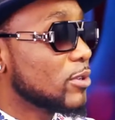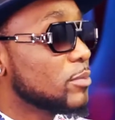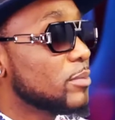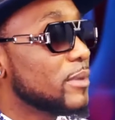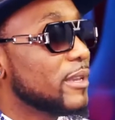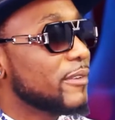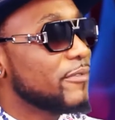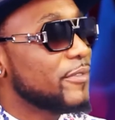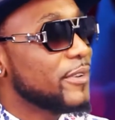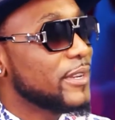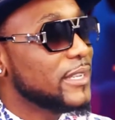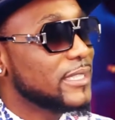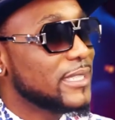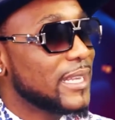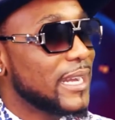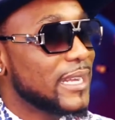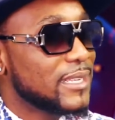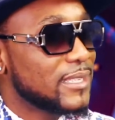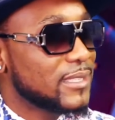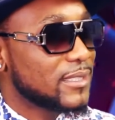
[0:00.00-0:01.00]
calls me a
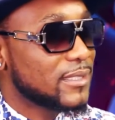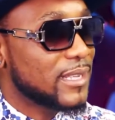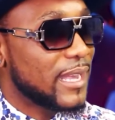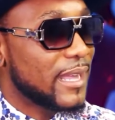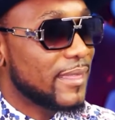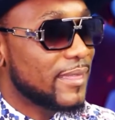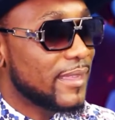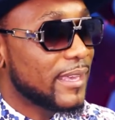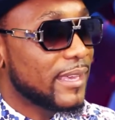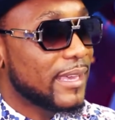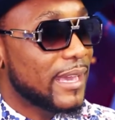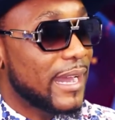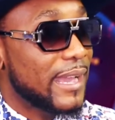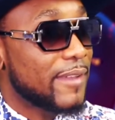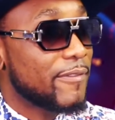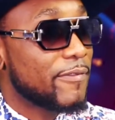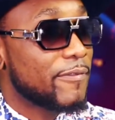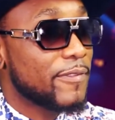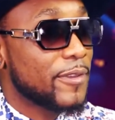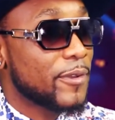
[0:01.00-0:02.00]
finished artist, I think
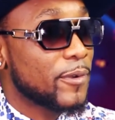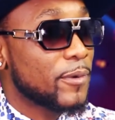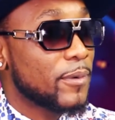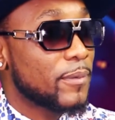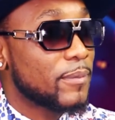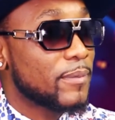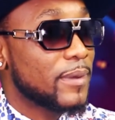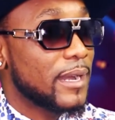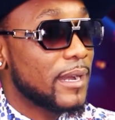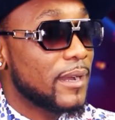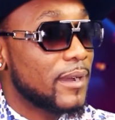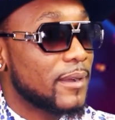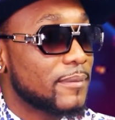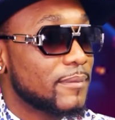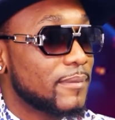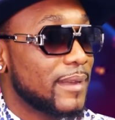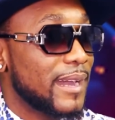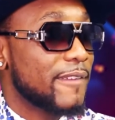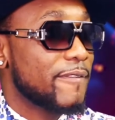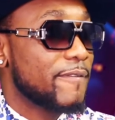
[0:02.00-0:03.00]
I feel
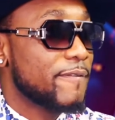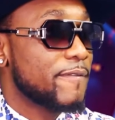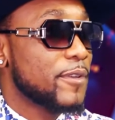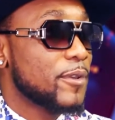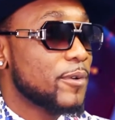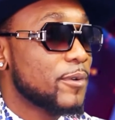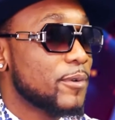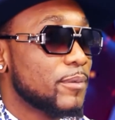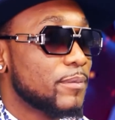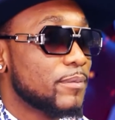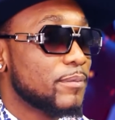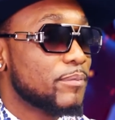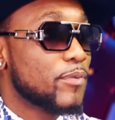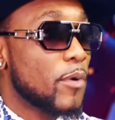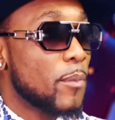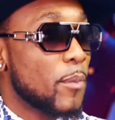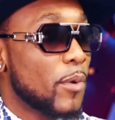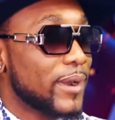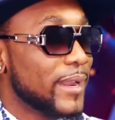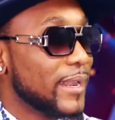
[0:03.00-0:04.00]

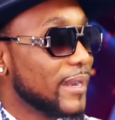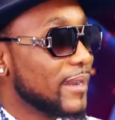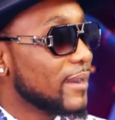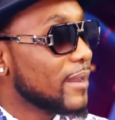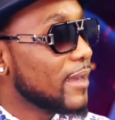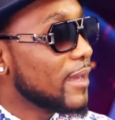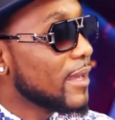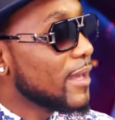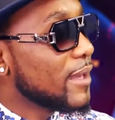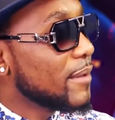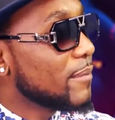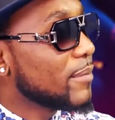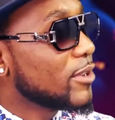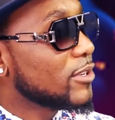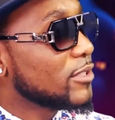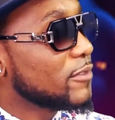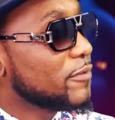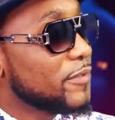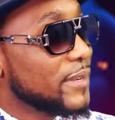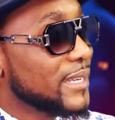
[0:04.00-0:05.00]
promoted,
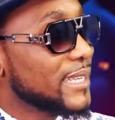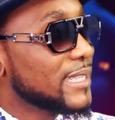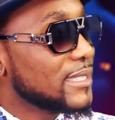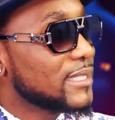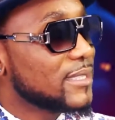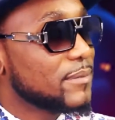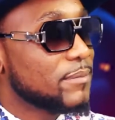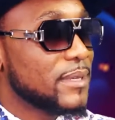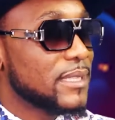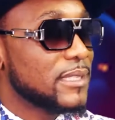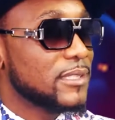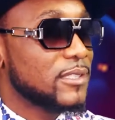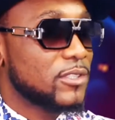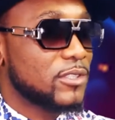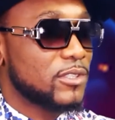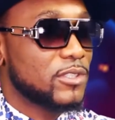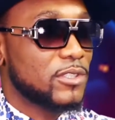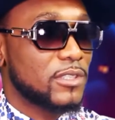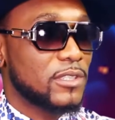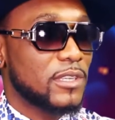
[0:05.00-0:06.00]
because finished
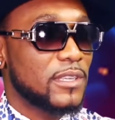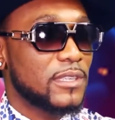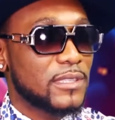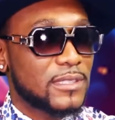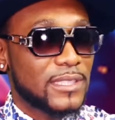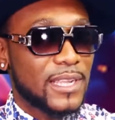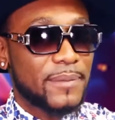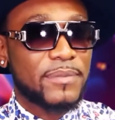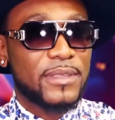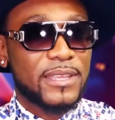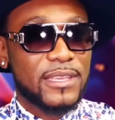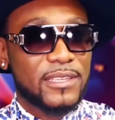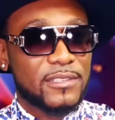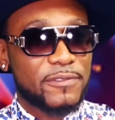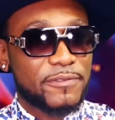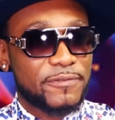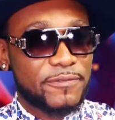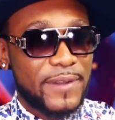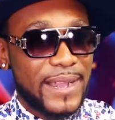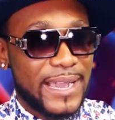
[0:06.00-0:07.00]
means something
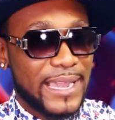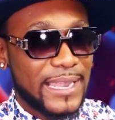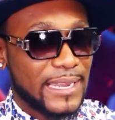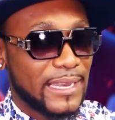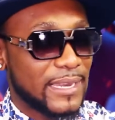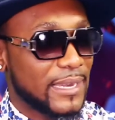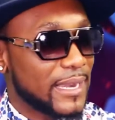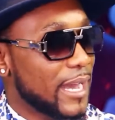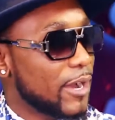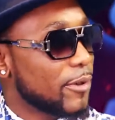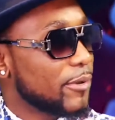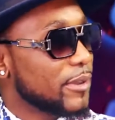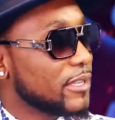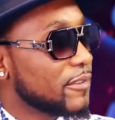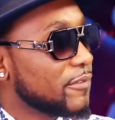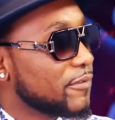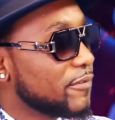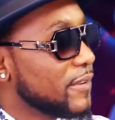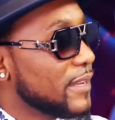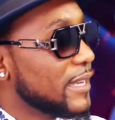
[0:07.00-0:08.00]
is fine now,
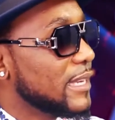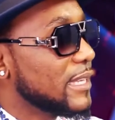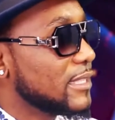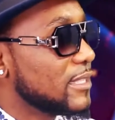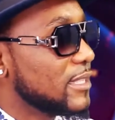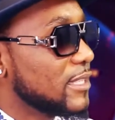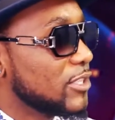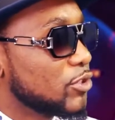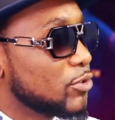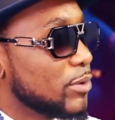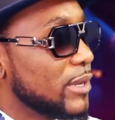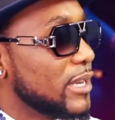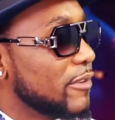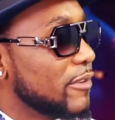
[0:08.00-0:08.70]
it's finished, it's